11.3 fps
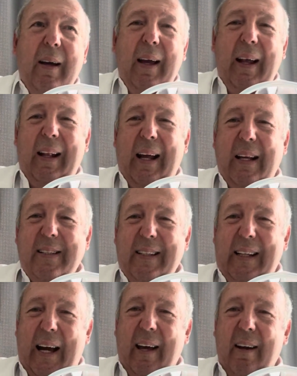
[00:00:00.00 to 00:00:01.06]
it gets
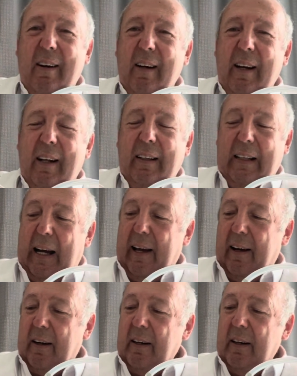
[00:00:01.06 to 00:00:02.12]
tighter and
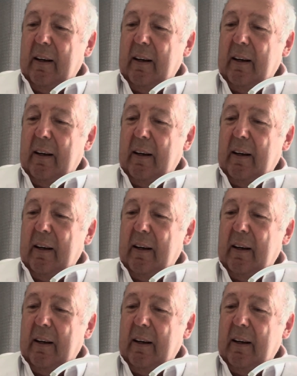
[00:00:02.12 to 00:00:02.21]
tighter